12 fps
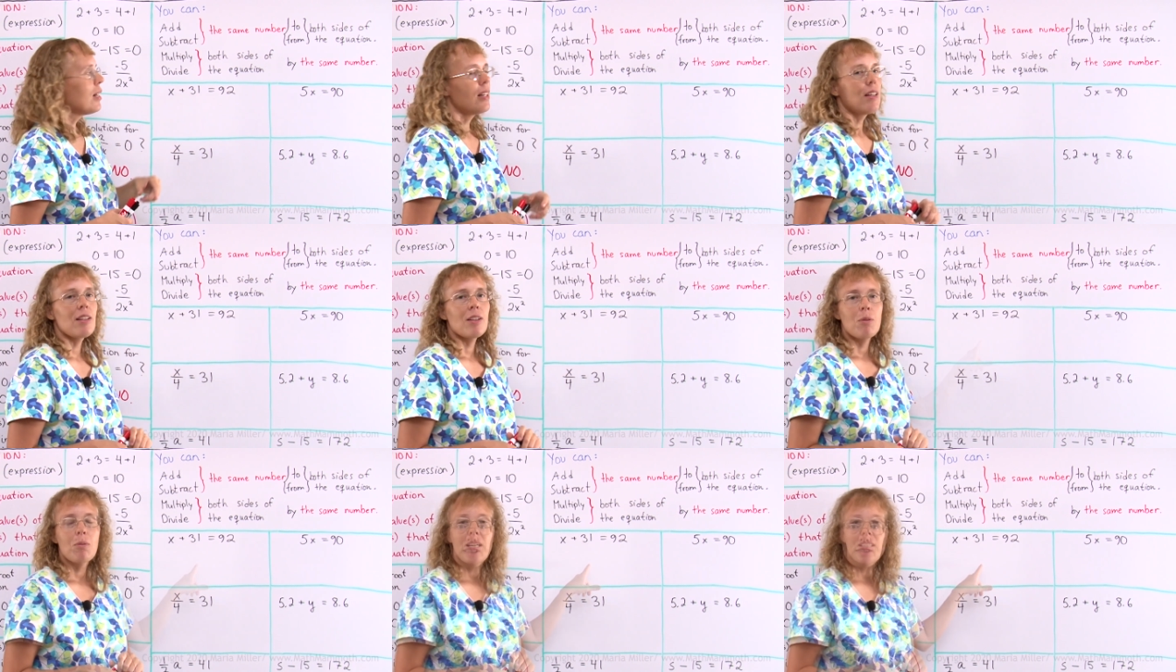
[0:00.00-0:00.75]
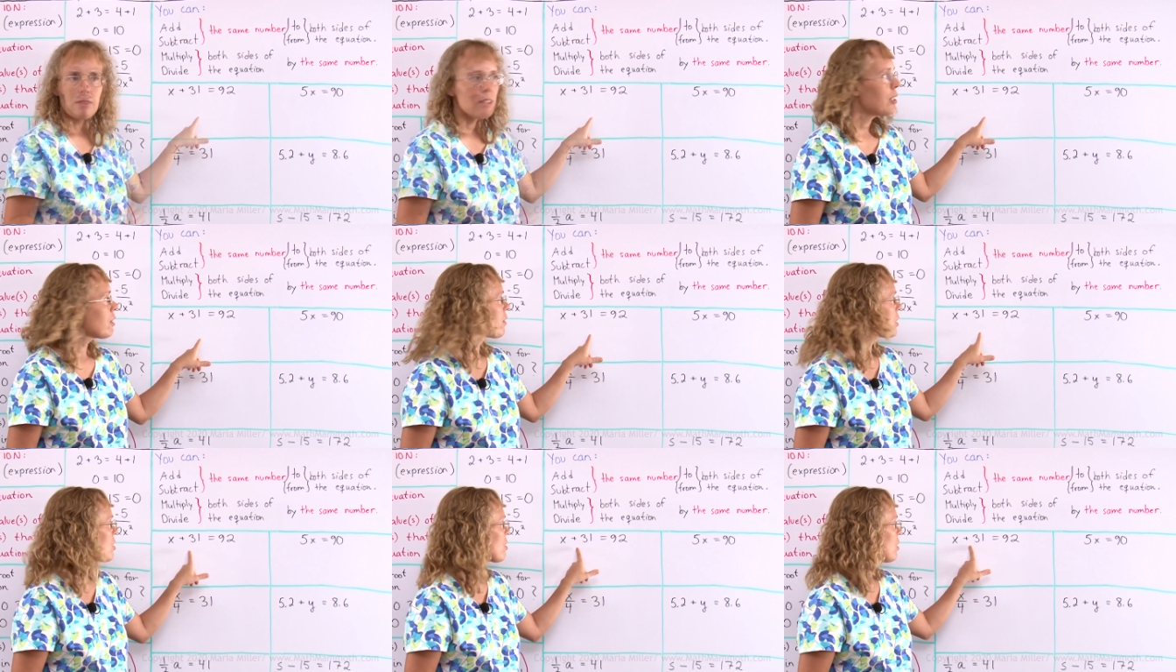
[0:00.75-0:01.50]
The way to get rid of
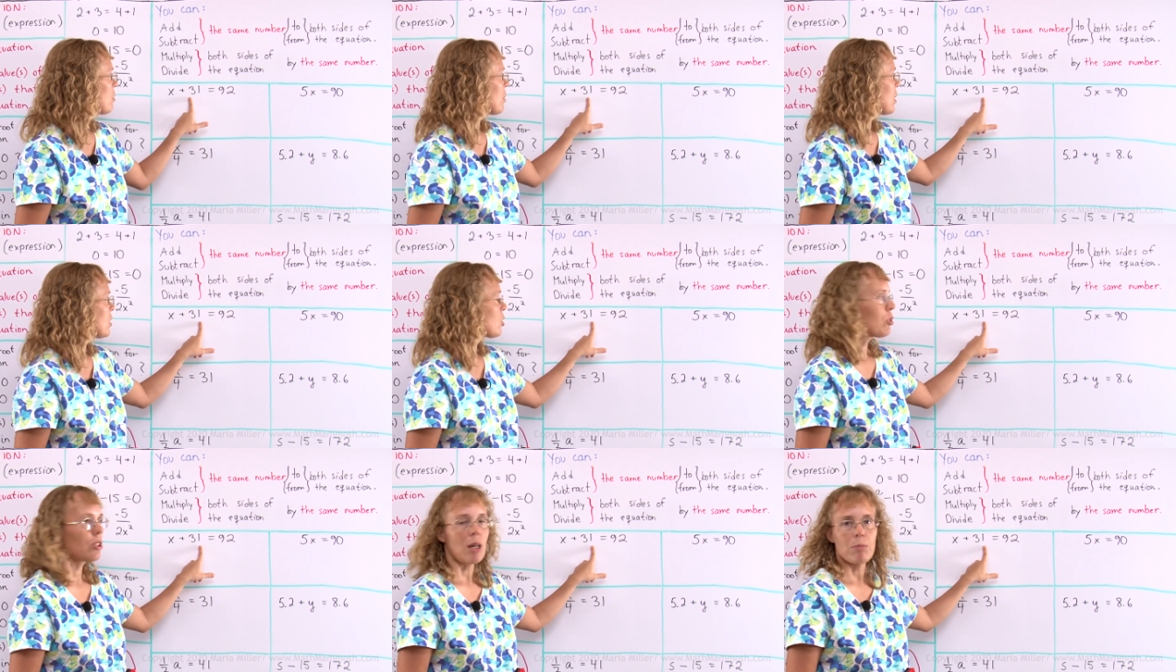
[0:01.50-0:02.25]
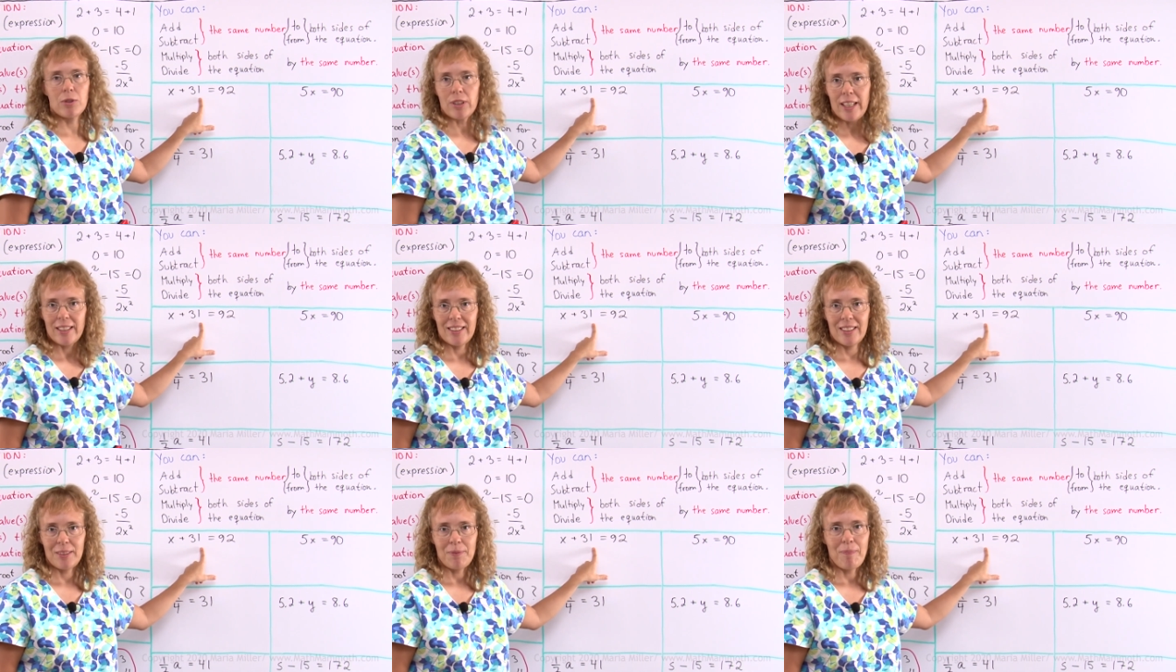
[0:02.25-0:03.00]
this 31 is to subtract
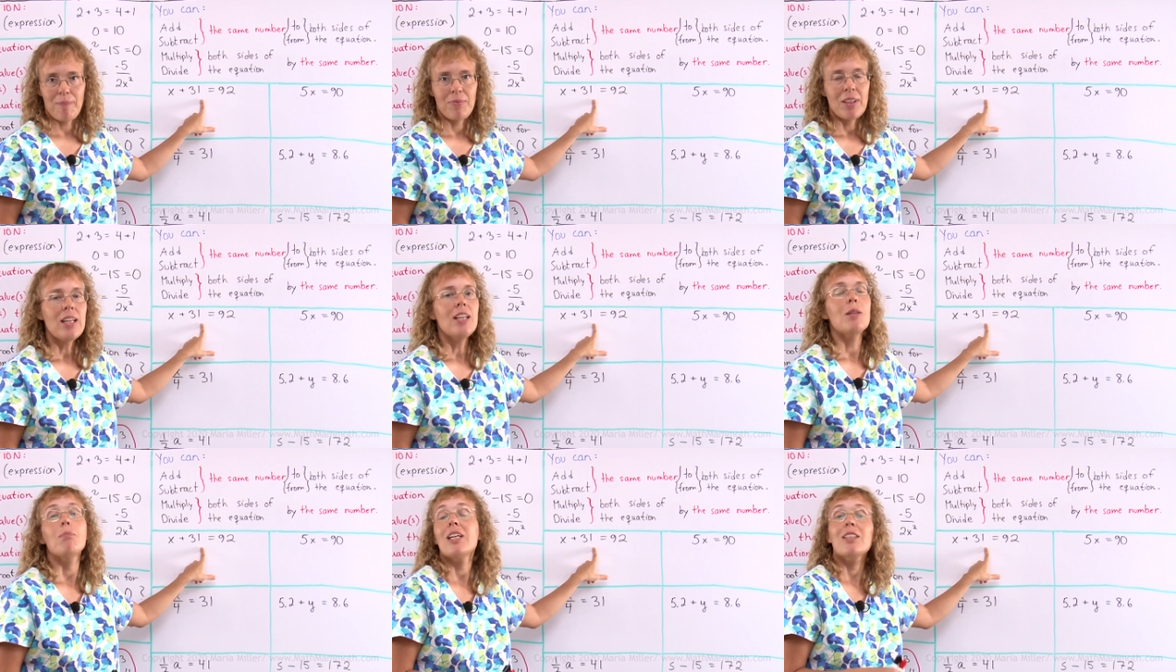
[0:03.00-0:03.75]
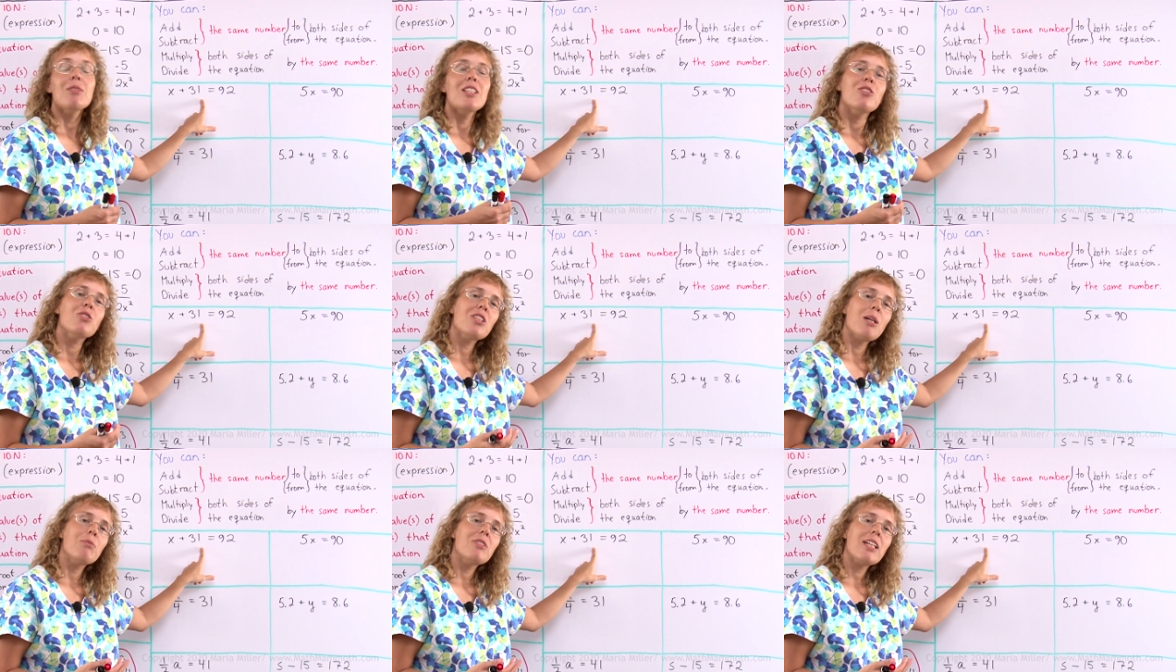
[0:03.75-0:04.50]
it. But we need to
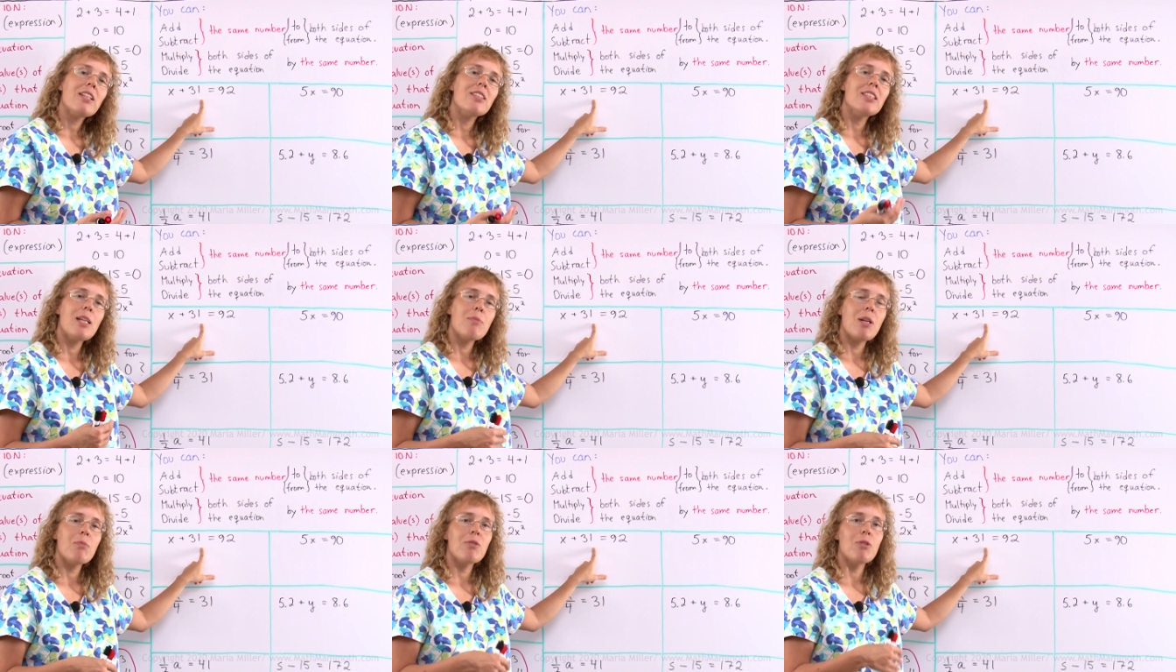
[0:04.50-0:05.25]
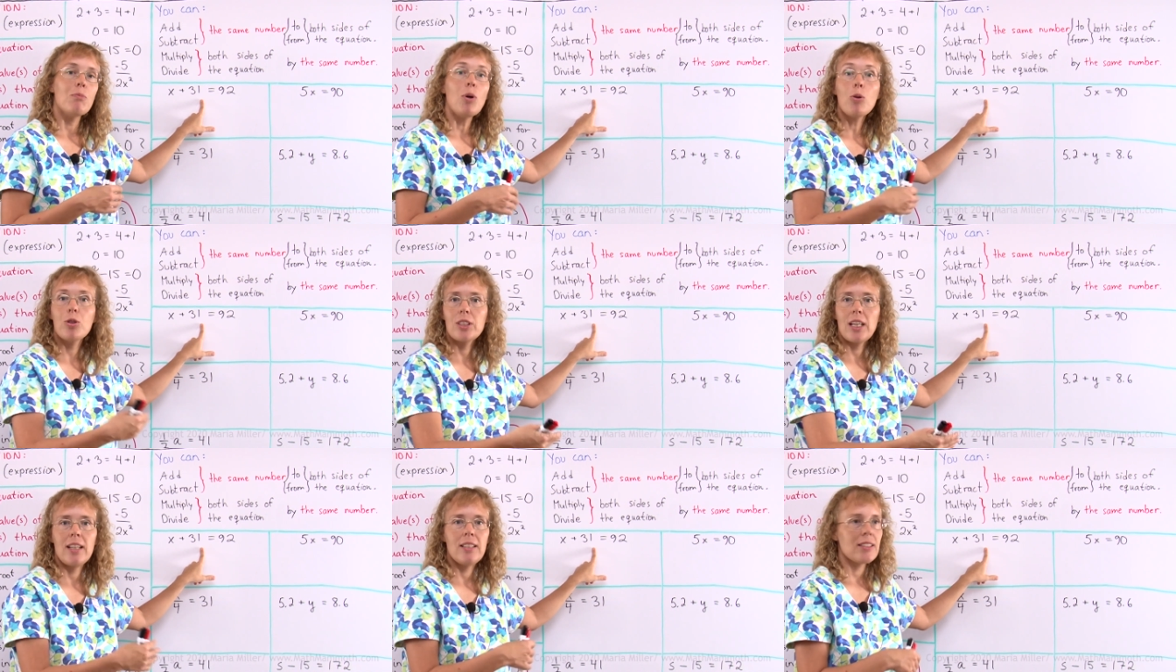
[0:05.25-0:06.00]
subtract the same number from both
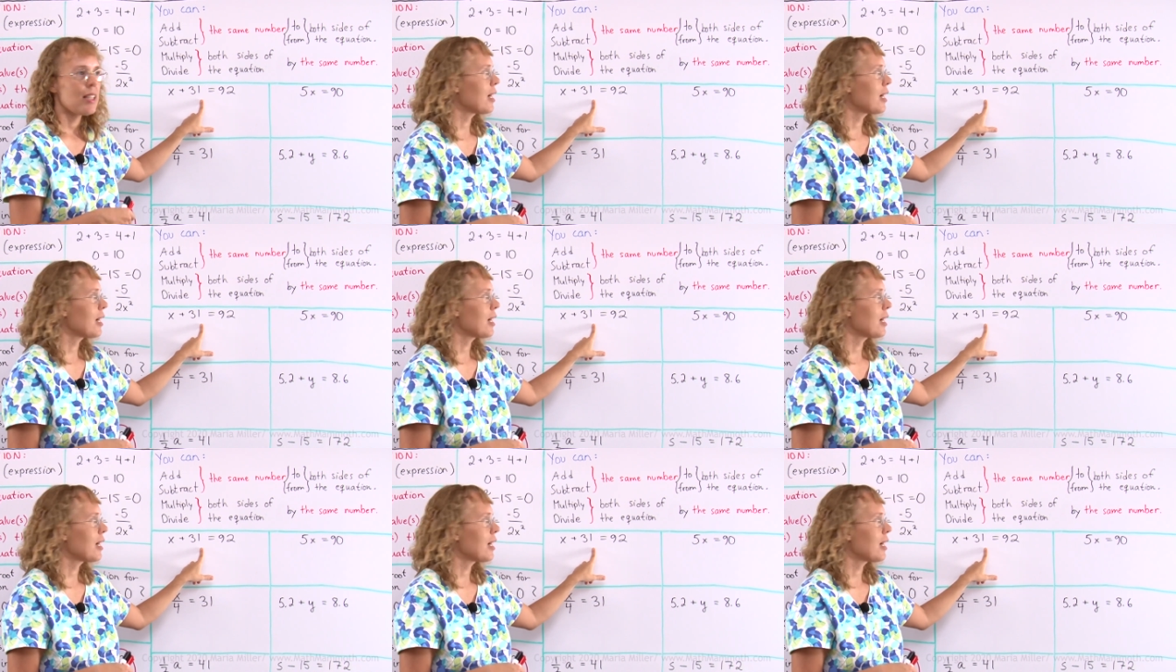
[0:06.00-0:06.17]
sides.